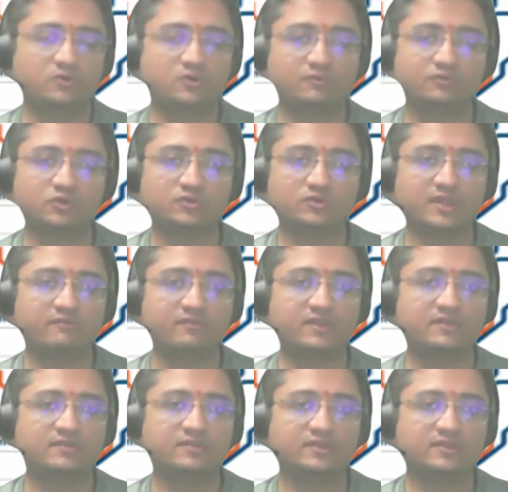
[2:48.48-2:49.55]
those
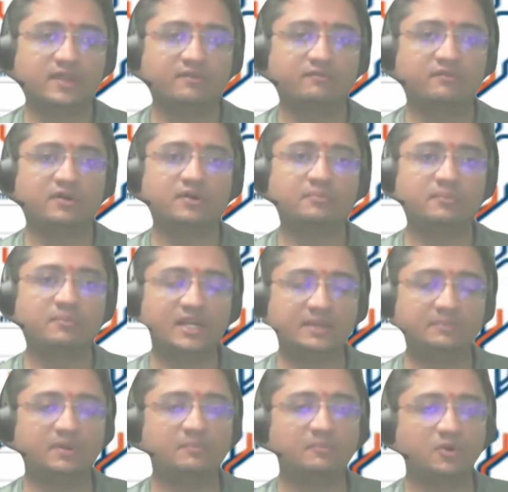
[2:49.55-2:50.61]
levels, there were
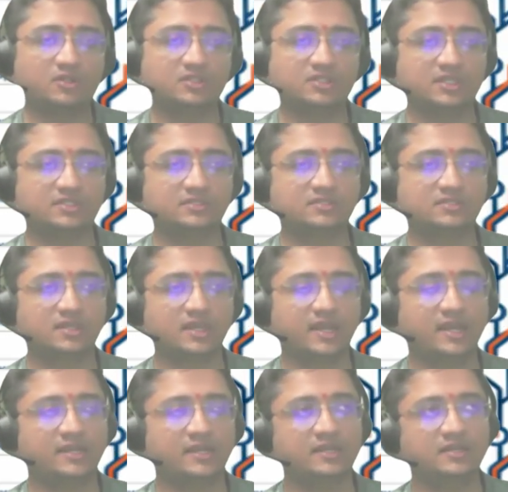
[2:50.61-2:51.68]
multiple projects,
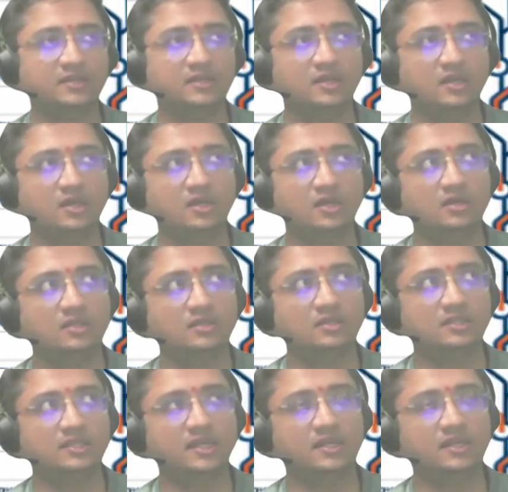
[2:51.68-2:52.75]
and
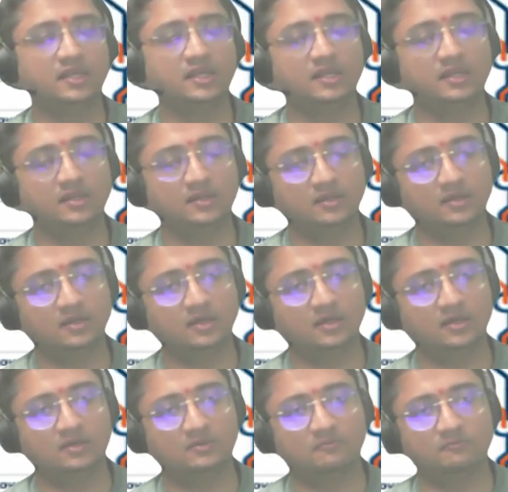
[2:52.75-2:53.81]
then in
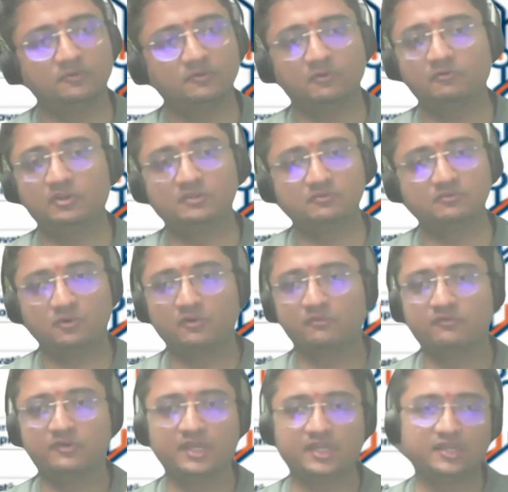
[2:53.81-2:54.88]
which of
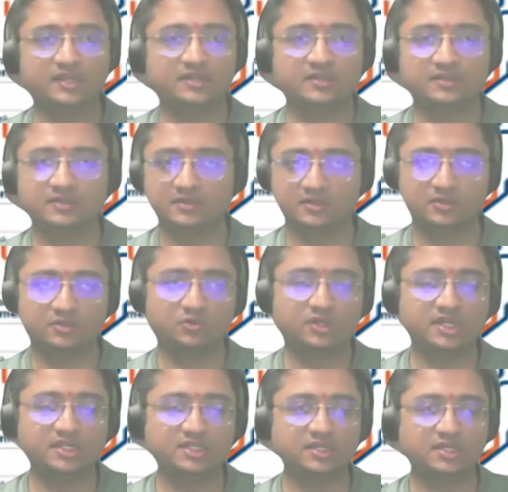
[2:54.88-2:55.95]
varying
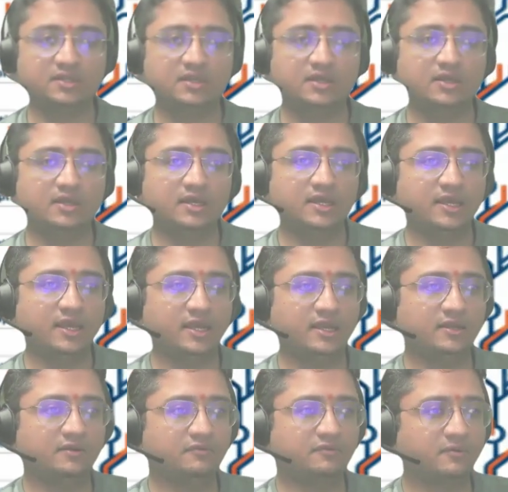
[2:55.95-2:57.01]
duration.
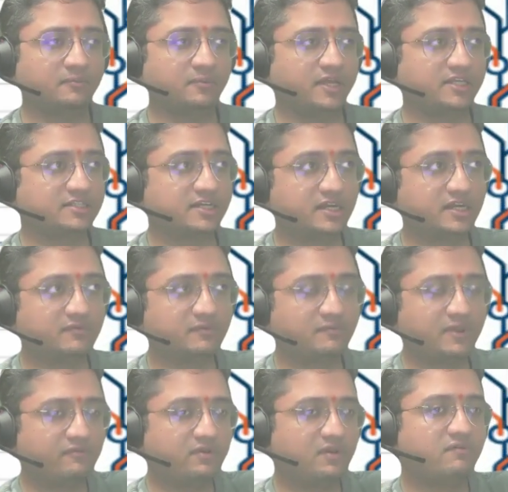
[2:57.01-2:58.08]
And from I started from
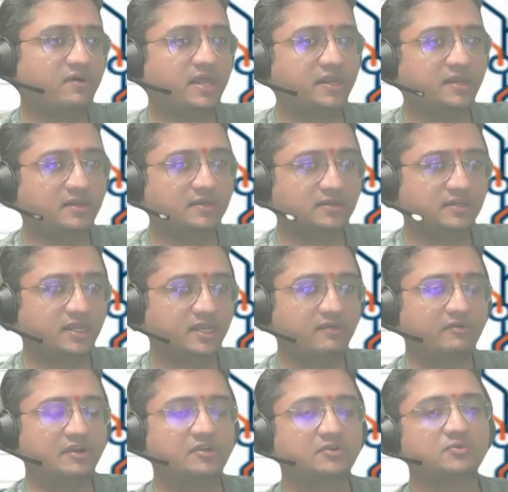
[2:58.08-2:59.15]
level 1, then
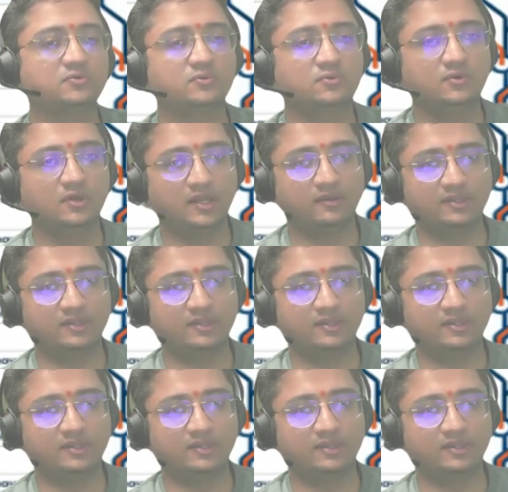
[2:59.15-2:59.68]
level 2, level